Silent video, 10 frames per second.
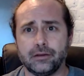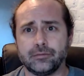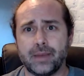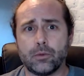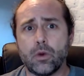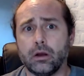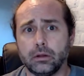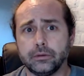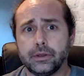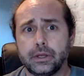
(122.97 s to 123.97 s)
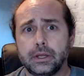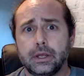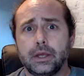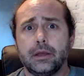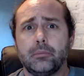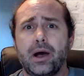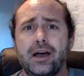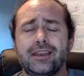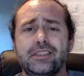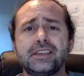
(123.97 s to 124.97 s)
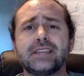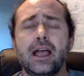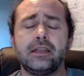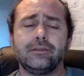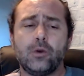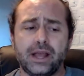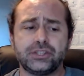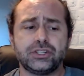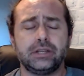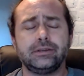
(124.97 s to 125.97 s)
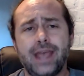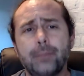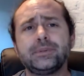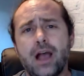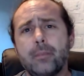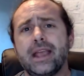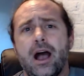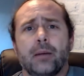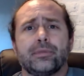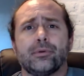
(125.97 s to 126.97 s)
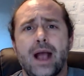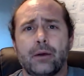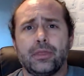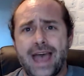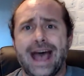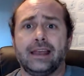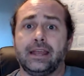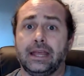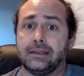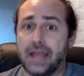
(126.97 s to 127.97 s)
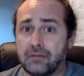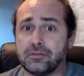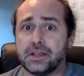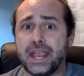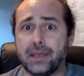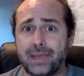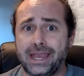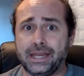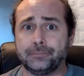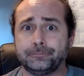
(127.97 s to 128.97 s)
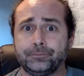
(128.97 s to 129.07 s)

of my world. But this kind of question kept coming up throughout that and every campaign.